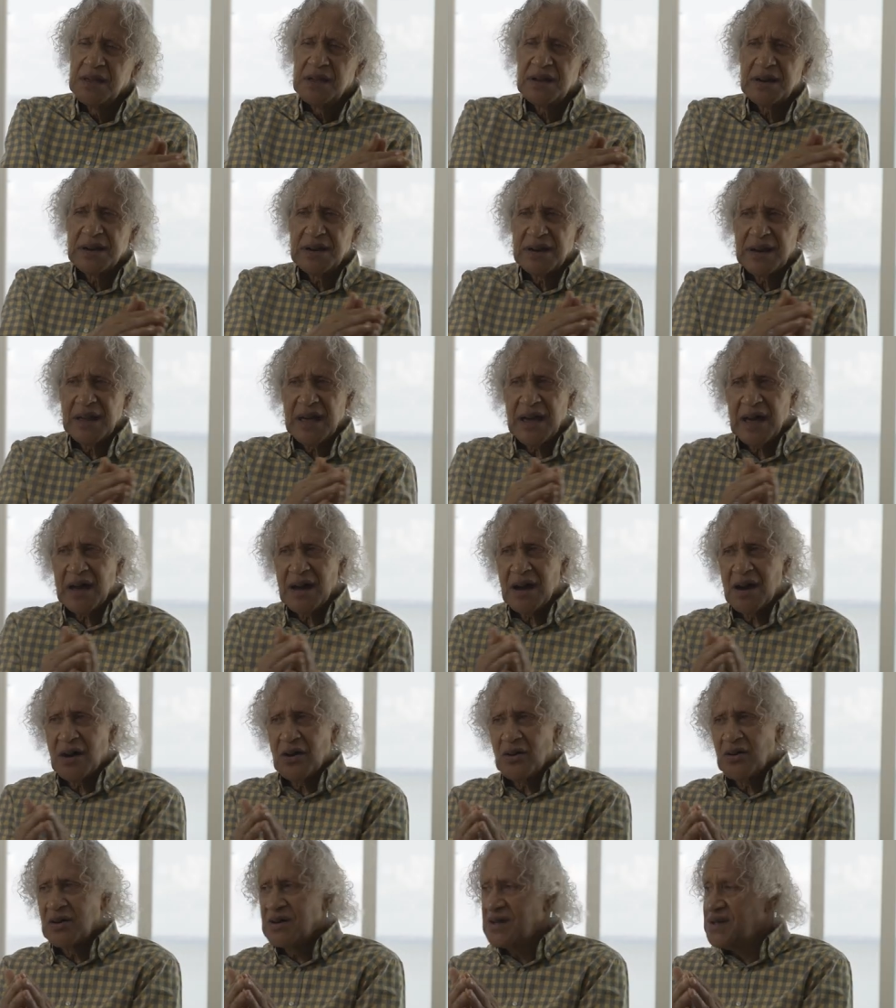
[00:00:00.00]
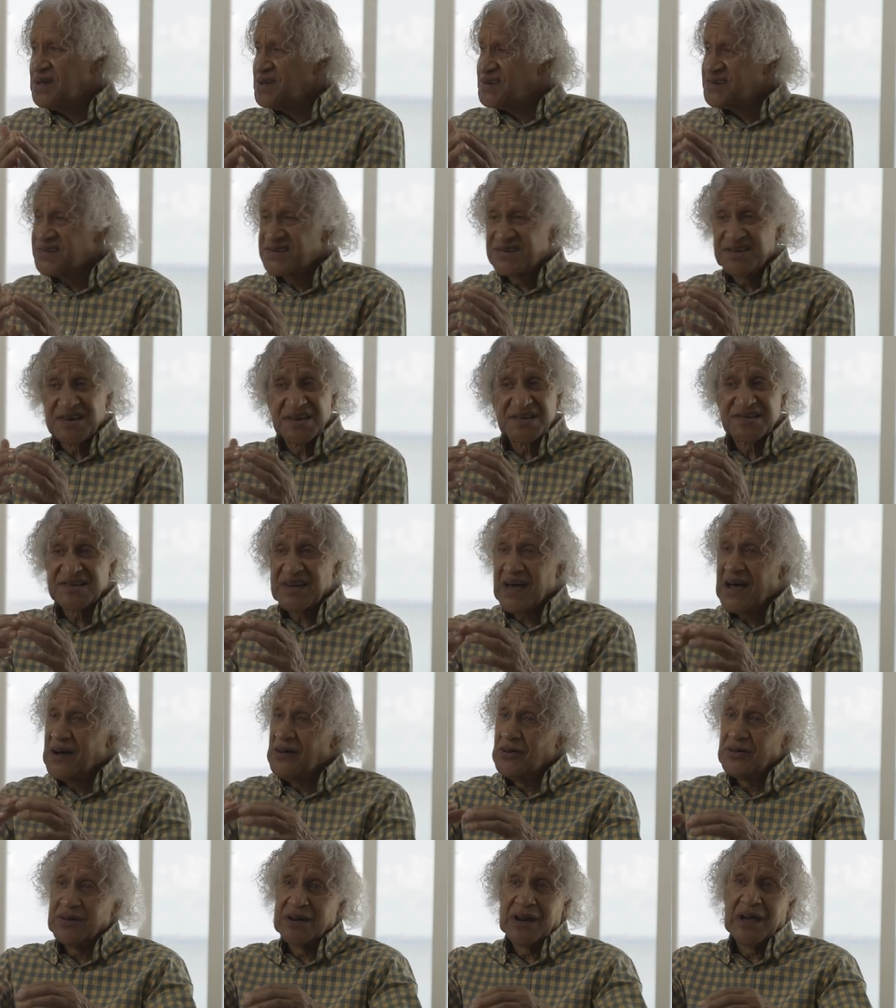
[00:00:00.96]
Now it's just
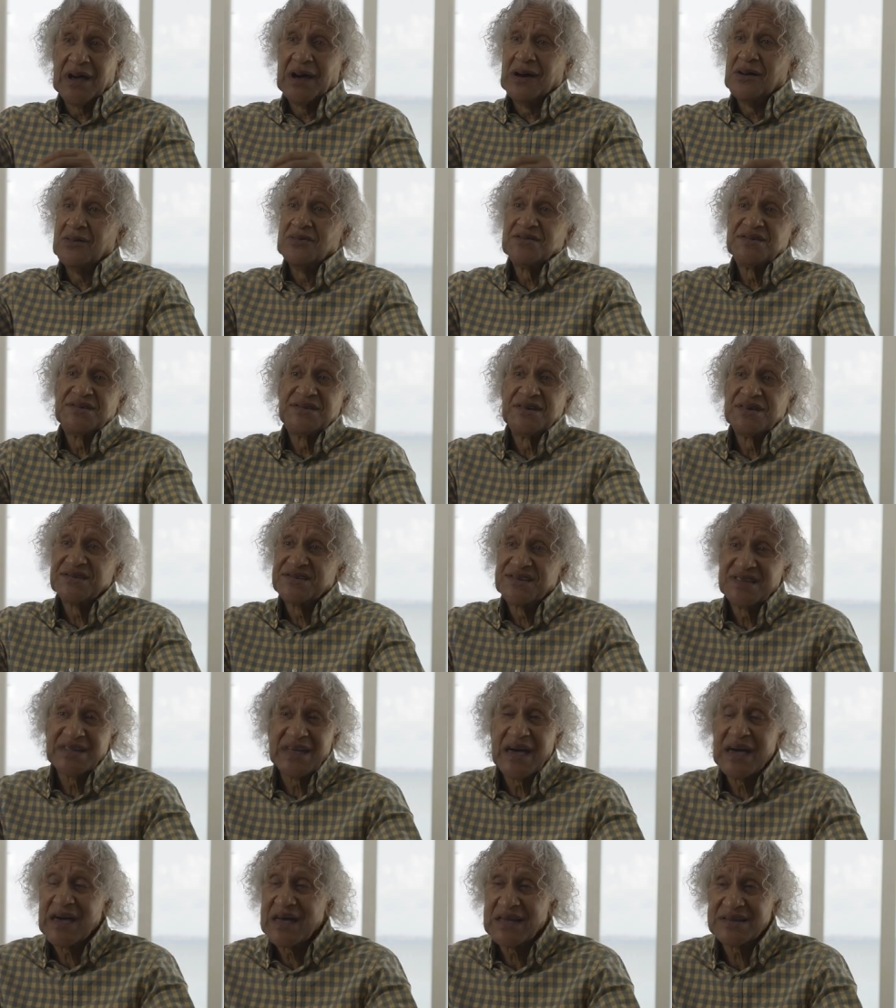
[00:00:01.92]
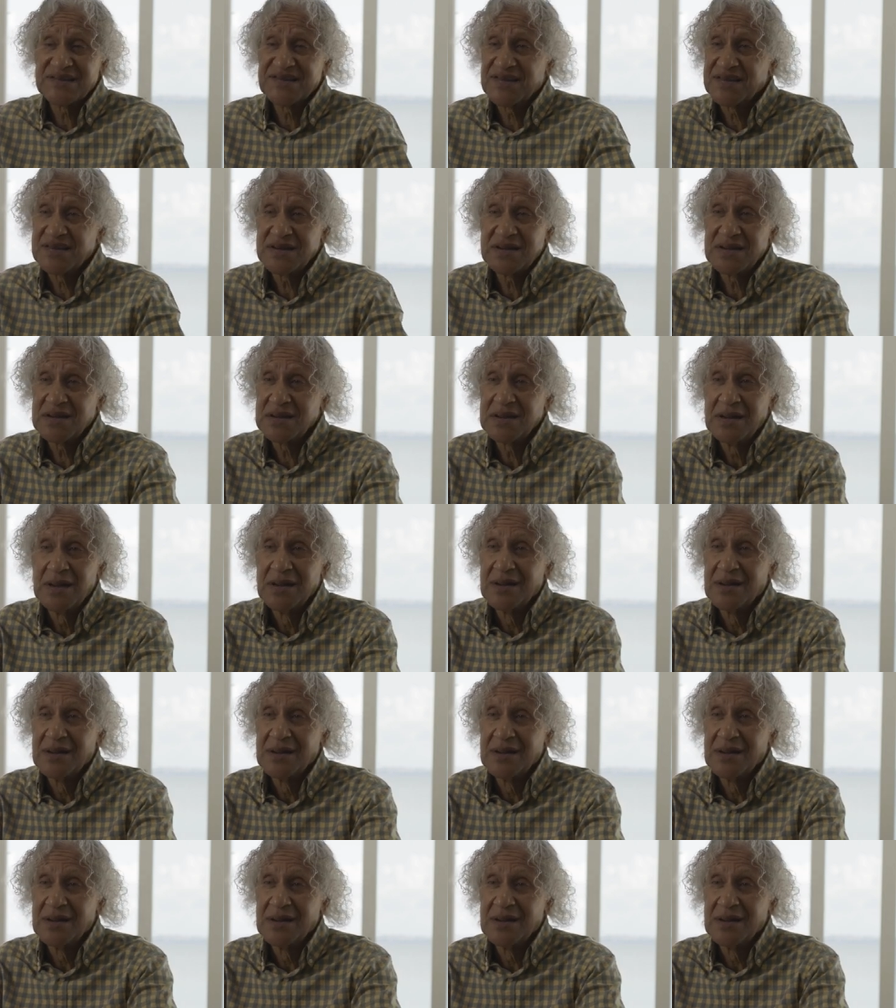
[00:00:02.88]
out and out, just nasty,